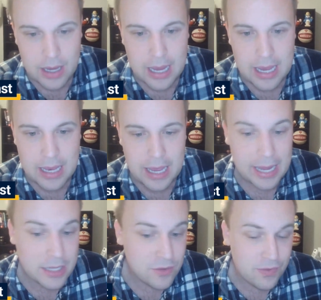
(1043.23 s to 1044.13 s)
In,
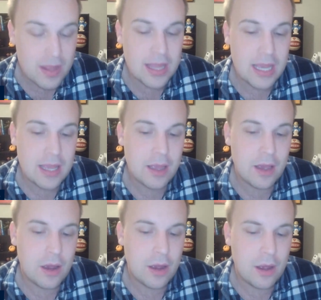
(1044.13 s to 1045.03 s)
against Philly,
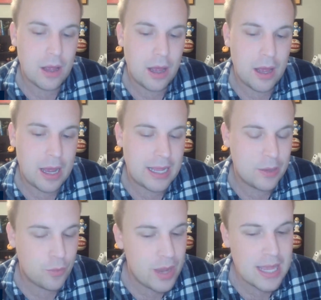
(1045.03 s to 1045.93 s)
uh, in
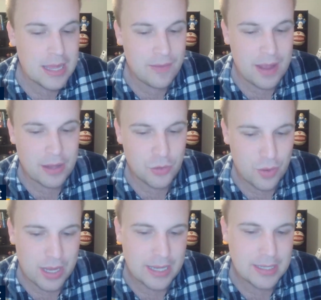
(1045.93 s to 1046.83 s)
the win, they fouled
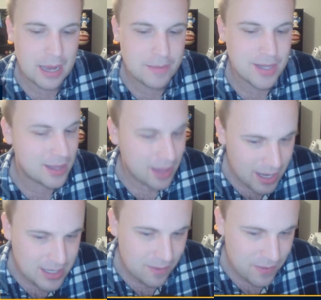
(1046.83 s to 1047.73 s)
twenty-eight times. And
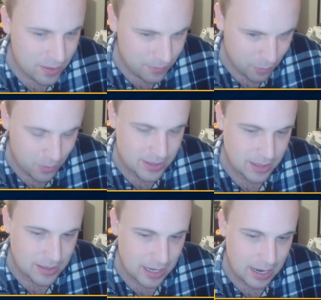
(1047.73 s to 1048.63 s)
lost, they fouled
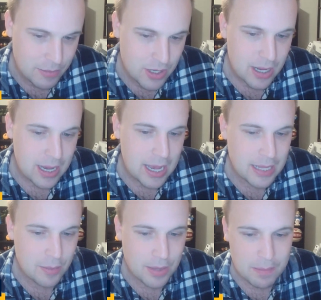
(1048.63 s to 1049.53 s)
fourteen times. And
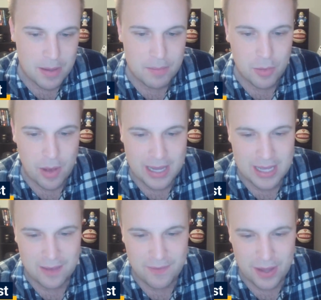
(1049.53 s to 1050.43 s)
then when they beat Milwaukee,
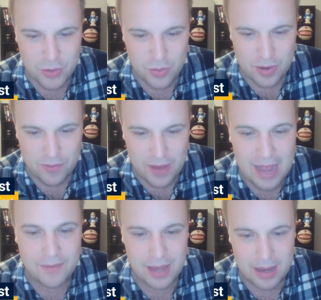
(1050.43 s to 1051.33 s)
they fouled
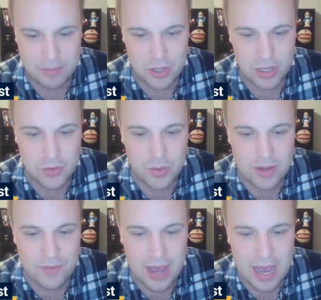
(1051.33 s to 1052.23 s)
twenty-five times.
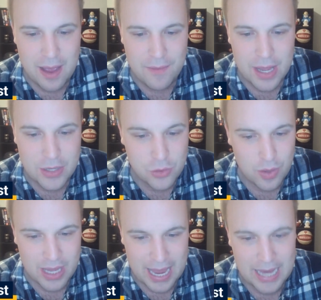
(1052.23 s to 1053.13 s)
twenty-five and
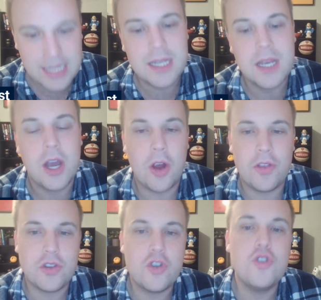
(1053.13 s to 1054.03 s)
twenty-eight are the
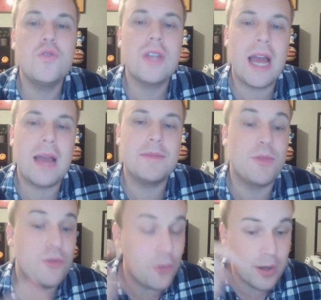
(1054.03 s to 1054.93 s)
two times
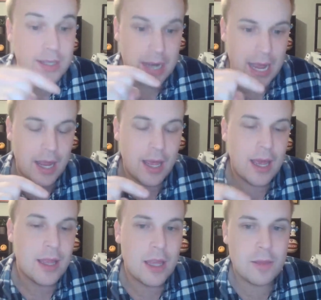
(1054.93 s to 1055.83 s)
before tonight
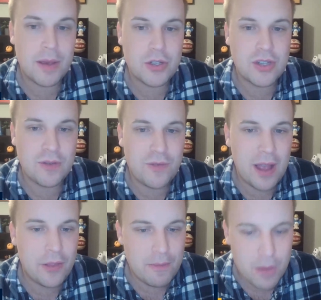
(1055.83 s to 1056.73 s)
that the Pacers had
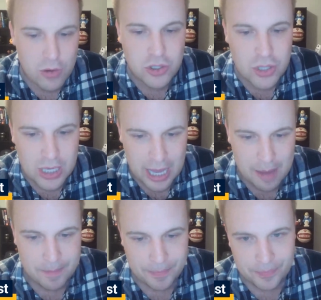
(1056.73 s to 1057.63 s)
fouled the most in a game.